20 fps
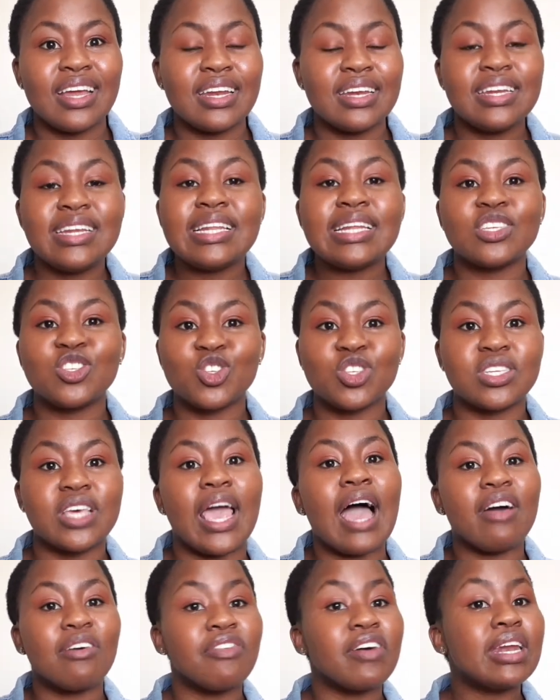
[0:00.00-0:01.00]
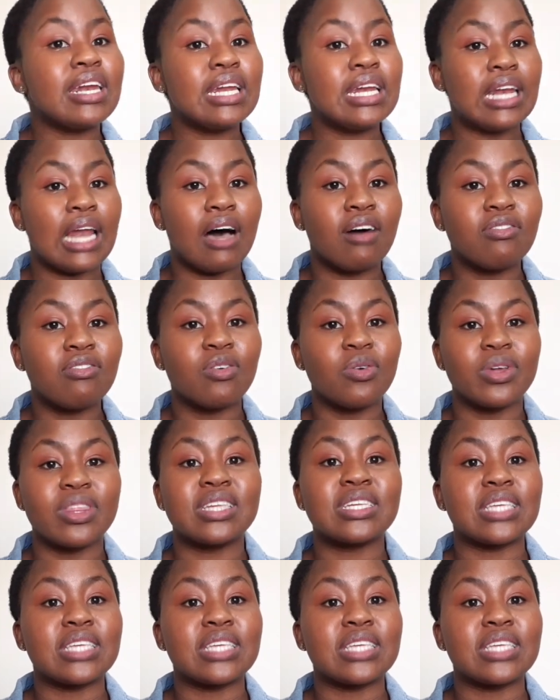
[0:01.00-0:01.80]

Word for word: needless to say, I fell in love with